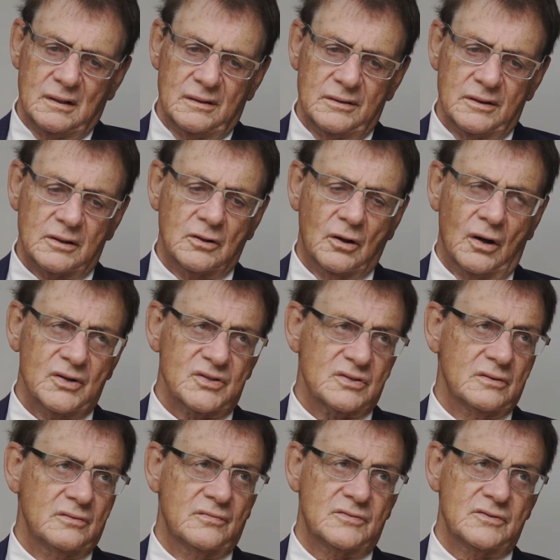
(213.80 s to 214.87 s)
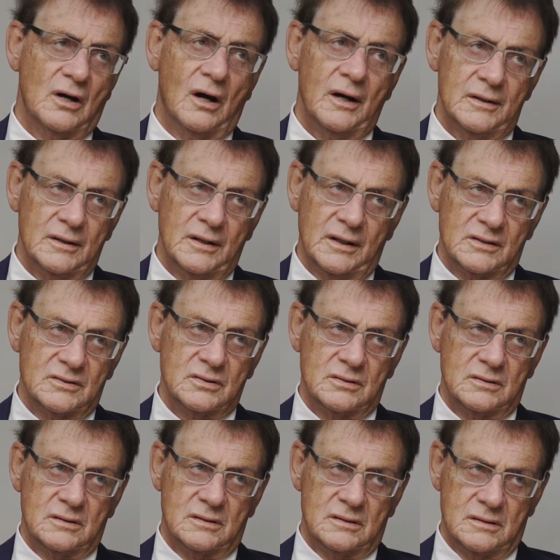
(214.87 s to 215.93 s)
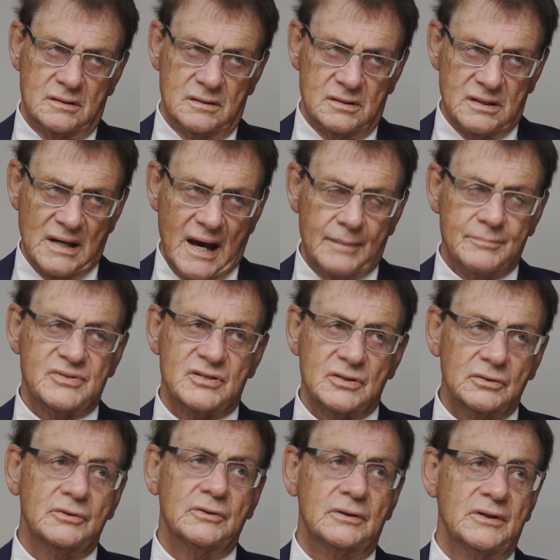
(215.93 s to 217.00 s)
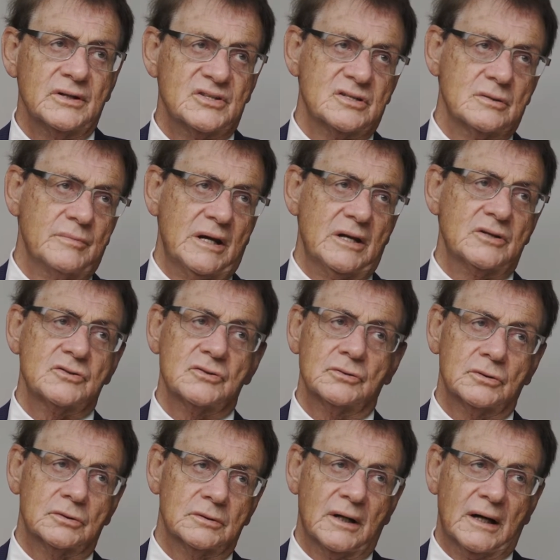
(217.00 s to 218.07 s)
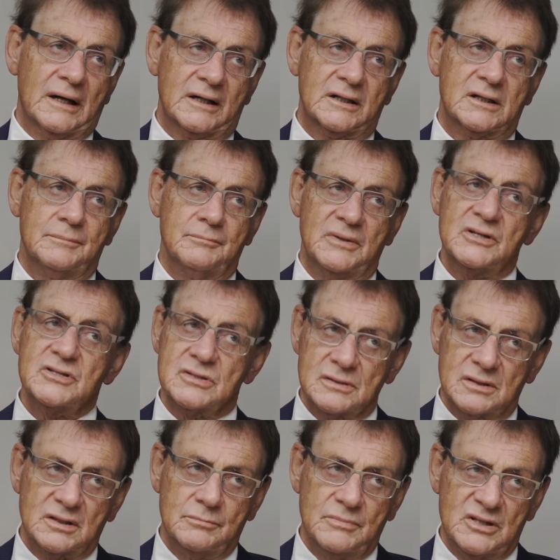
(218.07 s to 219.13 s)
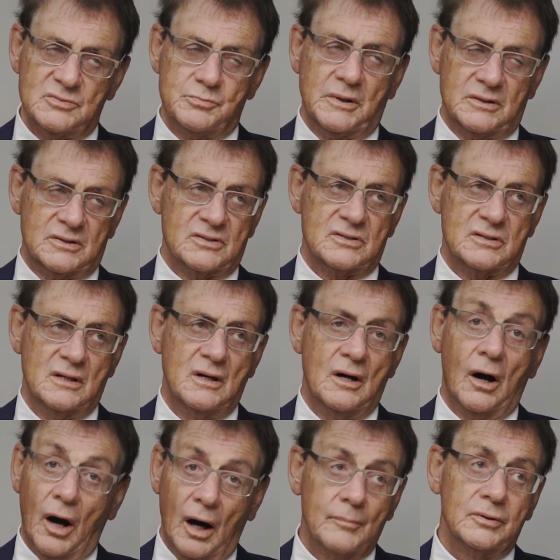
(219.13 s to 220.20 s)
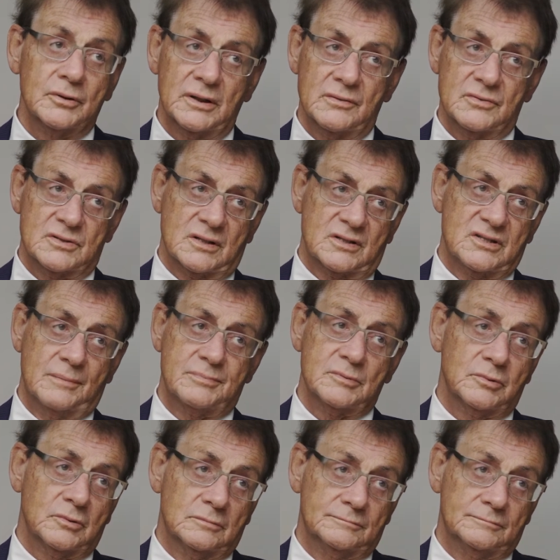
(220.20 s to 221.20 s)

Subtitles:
the cost of tightening to absolutely cement your commitments, I believe, is acceptable.